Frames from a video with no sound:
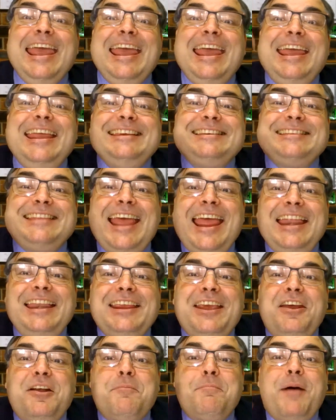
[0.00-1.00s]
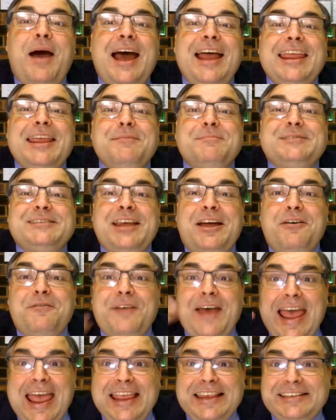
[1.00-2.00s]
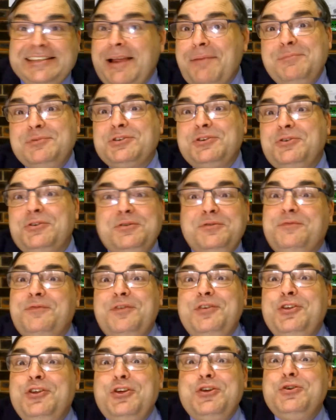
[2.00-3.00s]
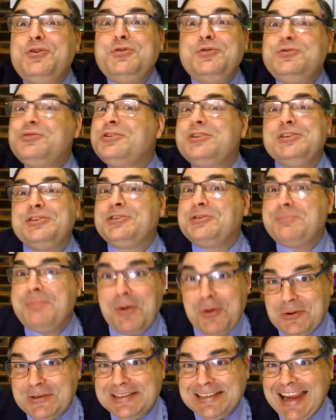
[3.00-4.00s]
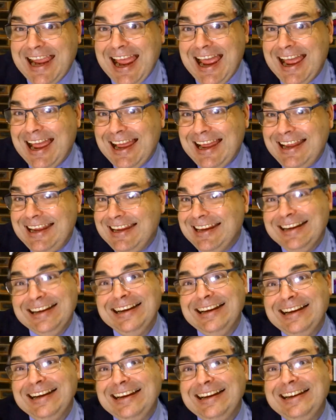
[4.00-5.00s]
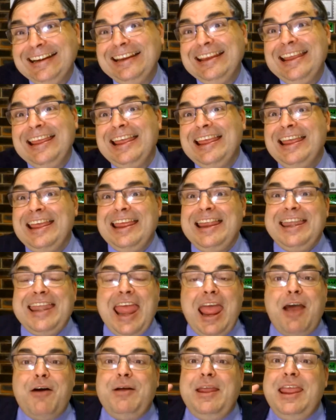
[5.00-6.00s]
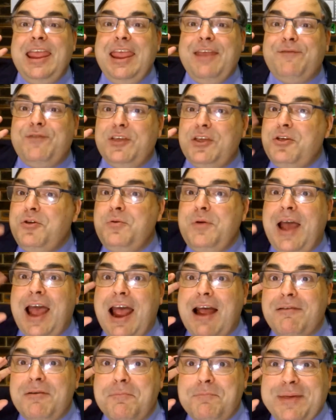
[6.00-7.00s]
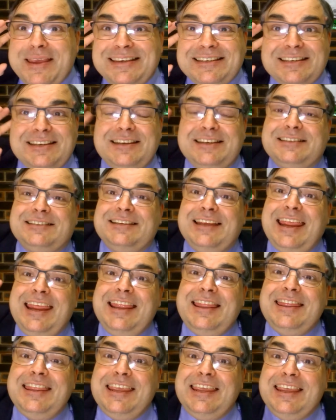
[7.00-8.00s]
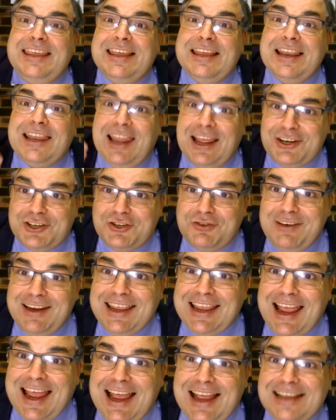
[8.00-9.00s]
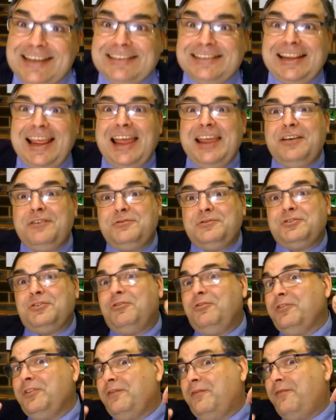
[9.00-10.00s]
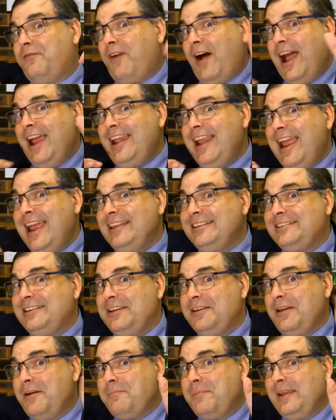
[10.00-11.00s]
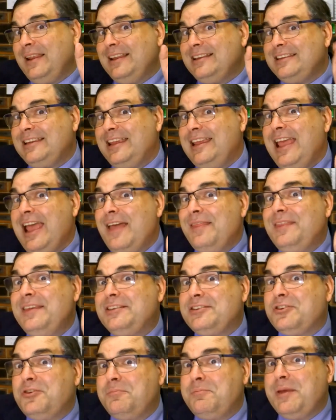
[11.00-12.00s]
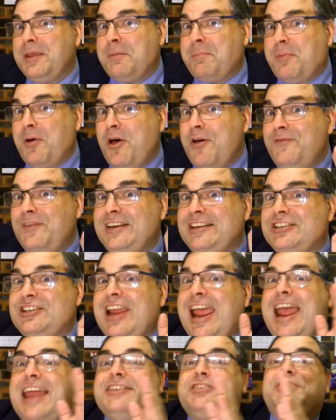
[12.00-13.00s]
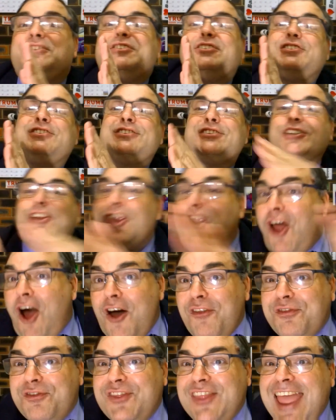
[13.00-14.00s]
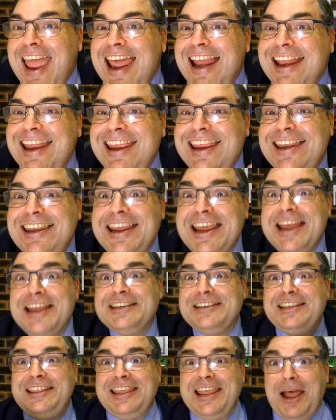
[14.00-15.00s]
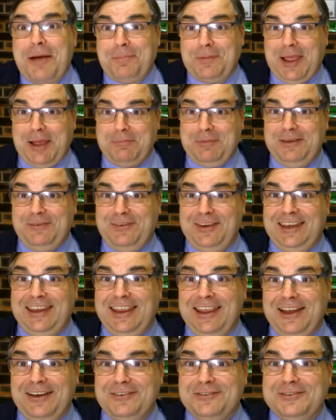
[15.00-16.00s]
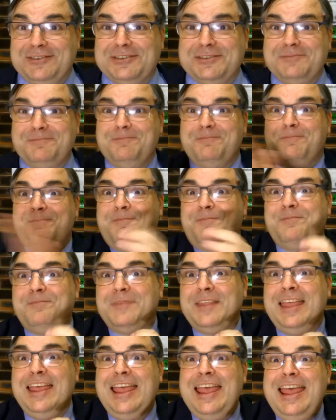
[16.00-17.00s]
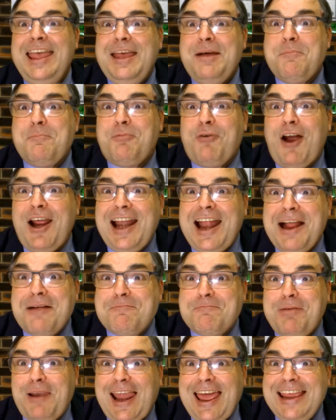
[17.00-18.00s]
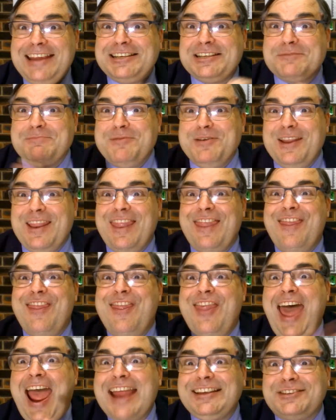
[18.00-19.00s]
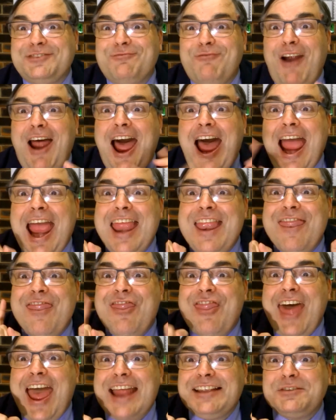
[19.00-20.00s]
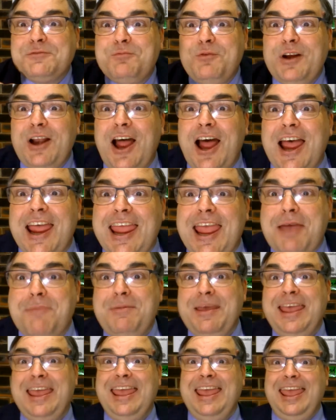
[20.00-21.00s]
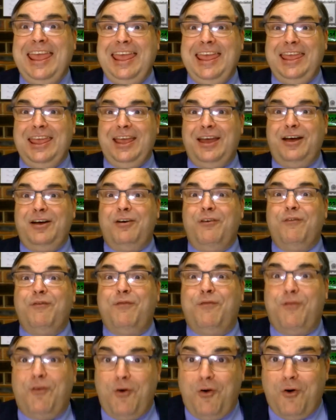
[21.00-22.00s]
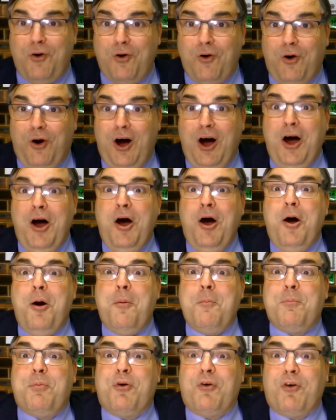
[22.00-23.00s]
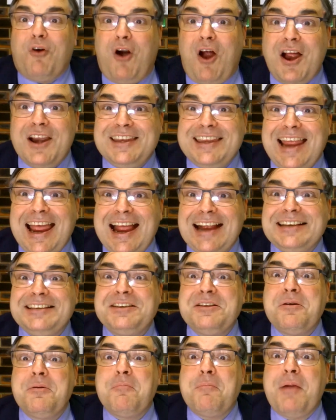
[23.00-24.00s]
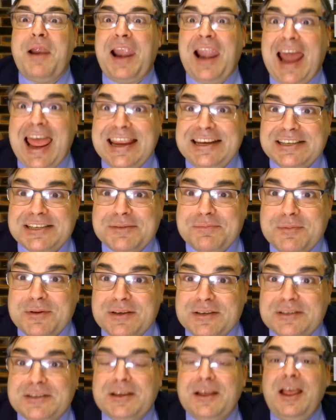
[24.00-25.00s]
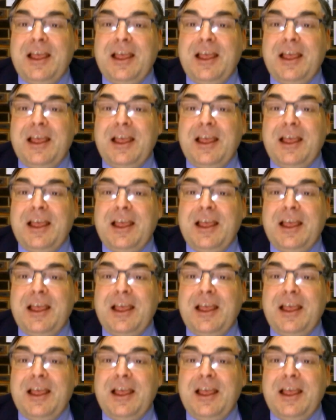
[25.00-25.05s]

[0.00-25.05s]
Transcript: He's then going to buy himself a some sort of used sports car. Now, if you are a business in the luxury car sales or the financing ability, this could be a perfect chance to slot that in to the upcoming videos. Product placement. That's right. That's what I am here for. Product placement.